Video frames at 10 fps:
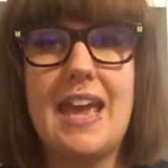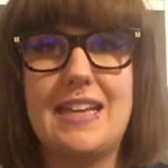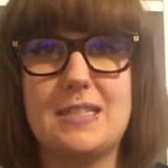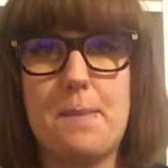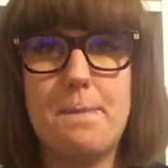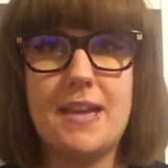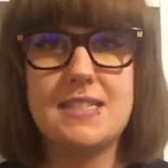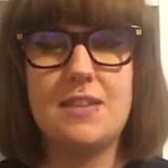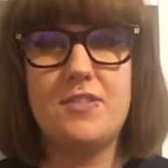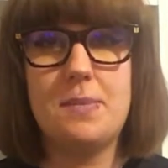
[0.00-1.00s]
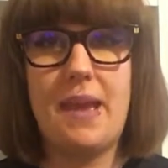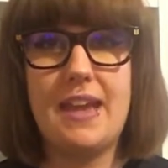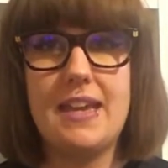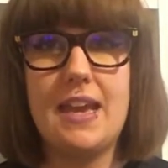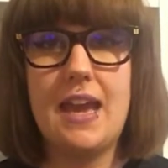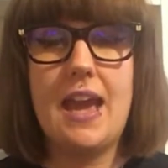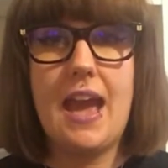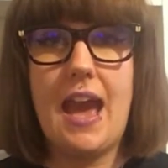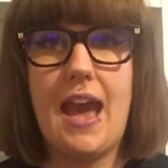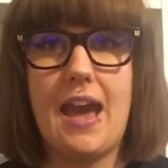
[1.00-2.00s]
It's a massive debate
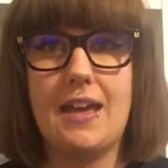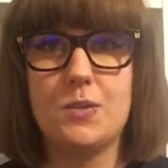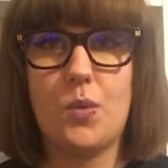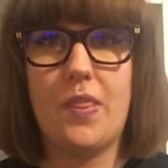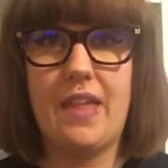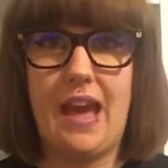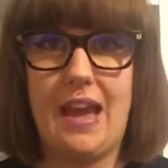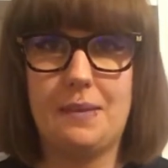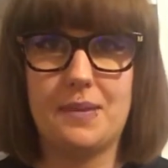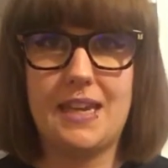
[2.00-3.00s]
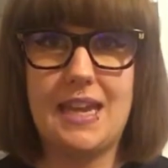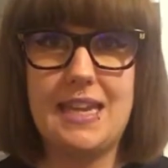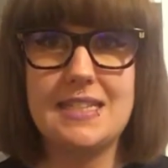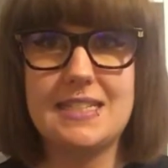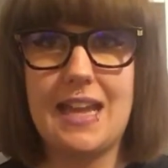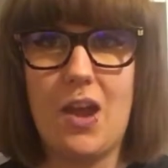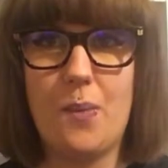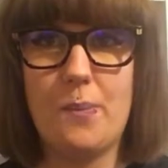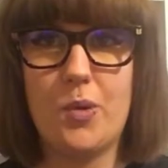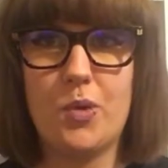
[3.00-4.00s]
and one that I'm keen to get
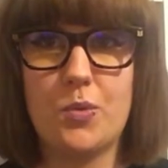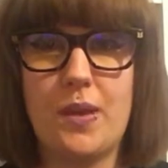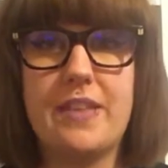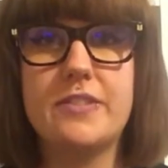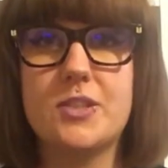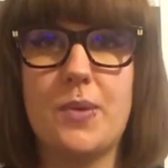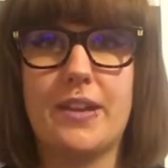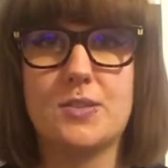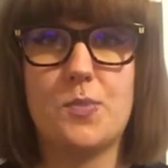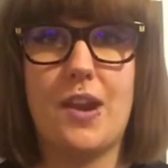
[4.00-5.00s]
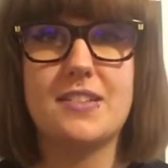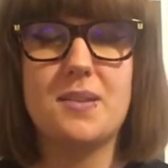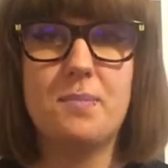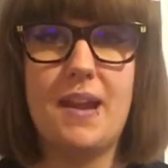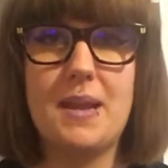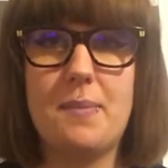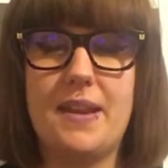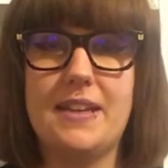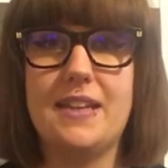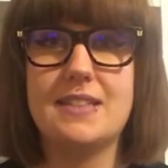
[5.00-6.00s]
on board with to express my
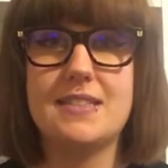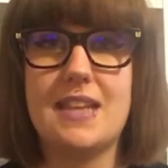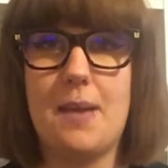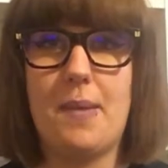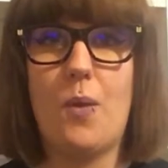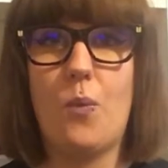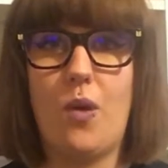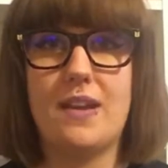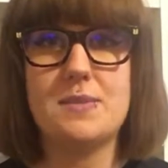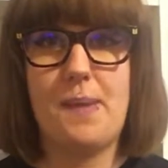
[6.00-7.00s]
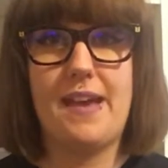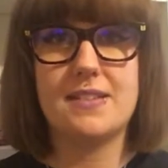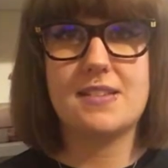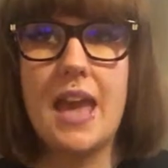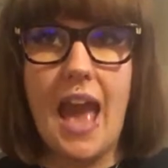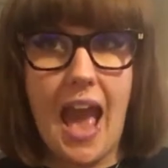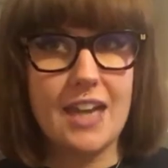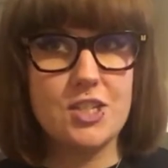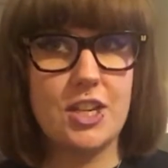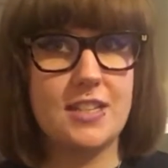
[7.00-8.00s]
opinions about what is best.
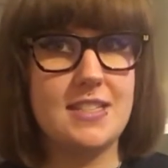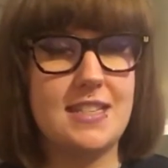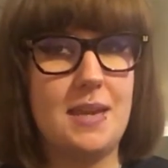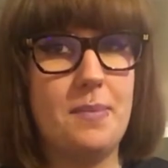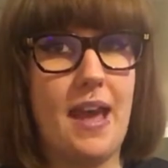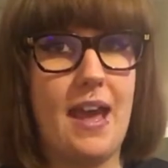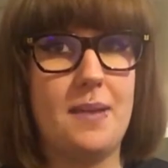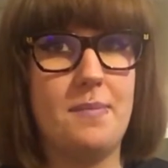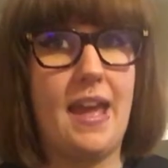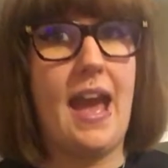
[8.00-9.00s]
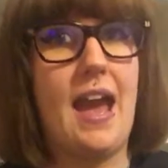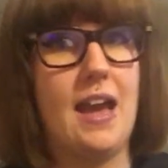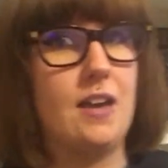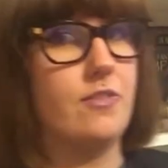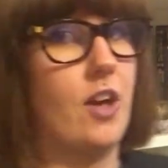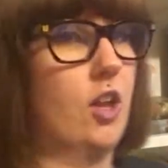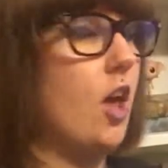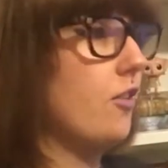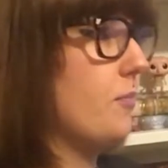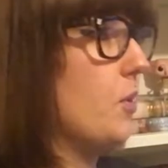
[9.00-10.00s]
As you can see behind me, I have a
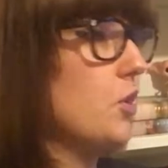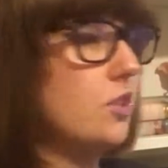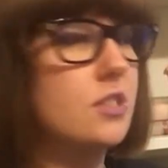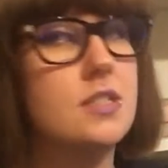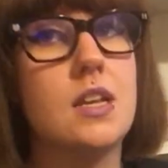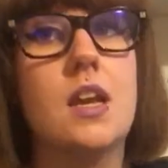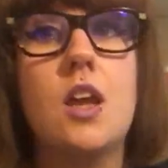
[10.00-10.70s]
lot of books.